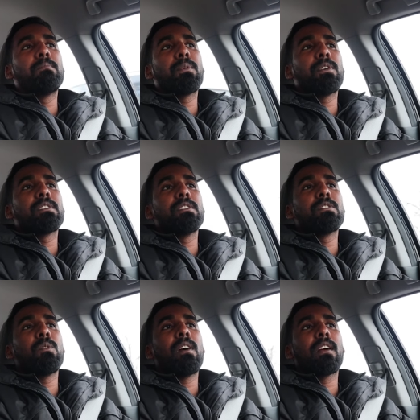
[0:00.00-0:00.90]

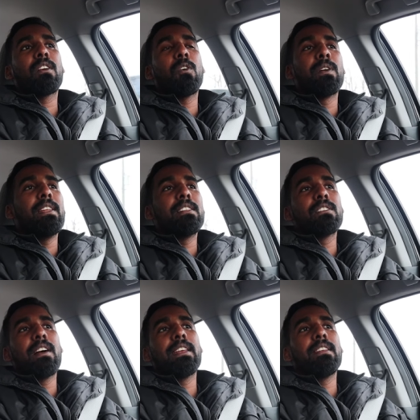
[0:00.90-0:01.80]
persons who are currently
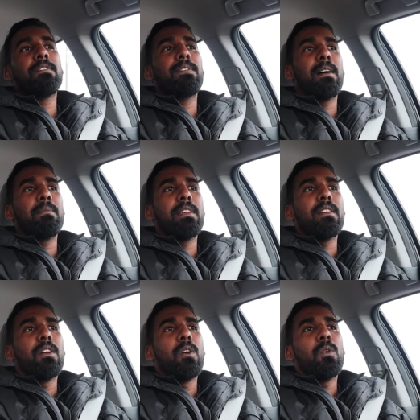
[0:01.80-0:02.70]
joining the family
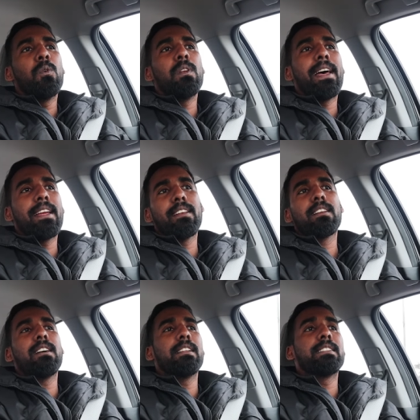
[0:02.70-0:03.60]
who like the
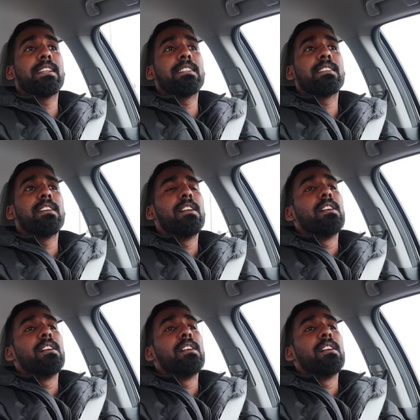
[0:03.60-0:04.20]
content.